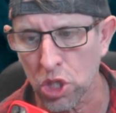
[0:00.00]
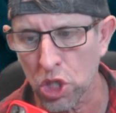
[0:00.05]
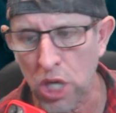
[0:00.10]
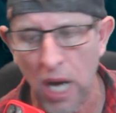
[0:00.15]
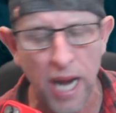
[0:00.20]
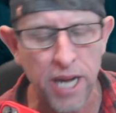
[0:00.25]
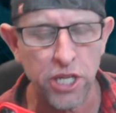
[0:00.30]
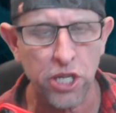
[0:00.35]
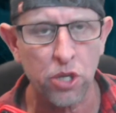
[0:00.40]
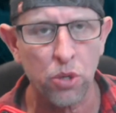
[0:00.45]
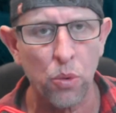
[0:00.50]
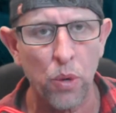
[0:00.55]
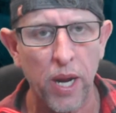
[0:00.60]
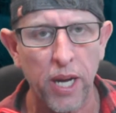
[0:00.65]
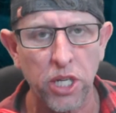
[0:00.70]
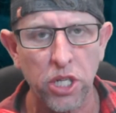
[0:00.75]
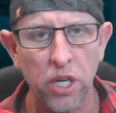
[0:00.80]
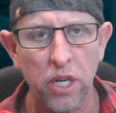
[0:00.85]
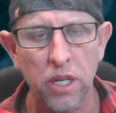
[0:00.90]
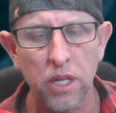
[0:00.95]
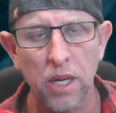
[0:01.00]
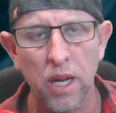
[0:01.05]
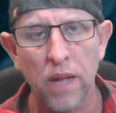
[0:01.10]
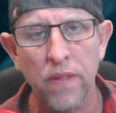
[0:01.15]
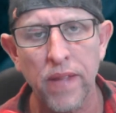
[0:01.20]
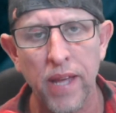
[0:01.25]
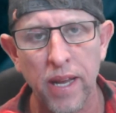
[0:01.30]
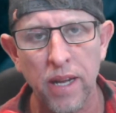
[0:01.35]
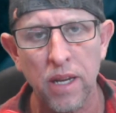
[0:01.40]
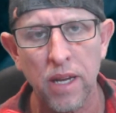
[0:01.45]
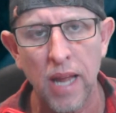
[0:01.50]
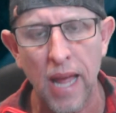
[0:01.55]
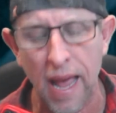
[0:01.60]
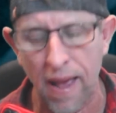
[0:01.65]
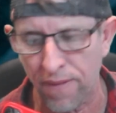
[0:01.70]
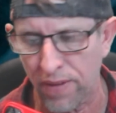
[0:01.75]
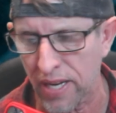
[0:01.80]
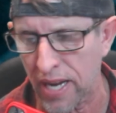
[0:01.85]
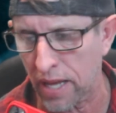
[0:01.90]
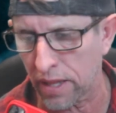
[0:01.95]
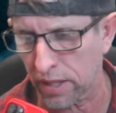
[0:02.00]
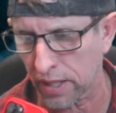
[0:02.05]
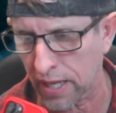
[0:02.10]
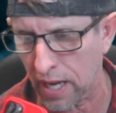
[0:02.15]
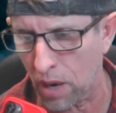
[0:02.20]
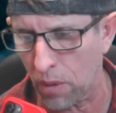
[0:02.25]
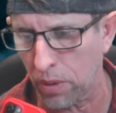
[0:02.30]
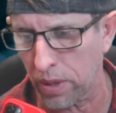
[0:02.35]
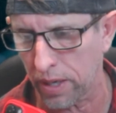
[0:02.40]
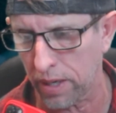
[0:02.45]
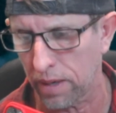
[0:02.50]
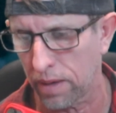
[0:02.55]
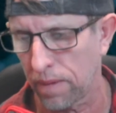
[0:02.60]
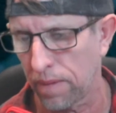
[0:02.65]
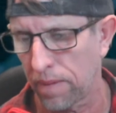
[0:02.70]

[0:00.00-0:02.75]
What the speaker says: change direction and then have another go at it?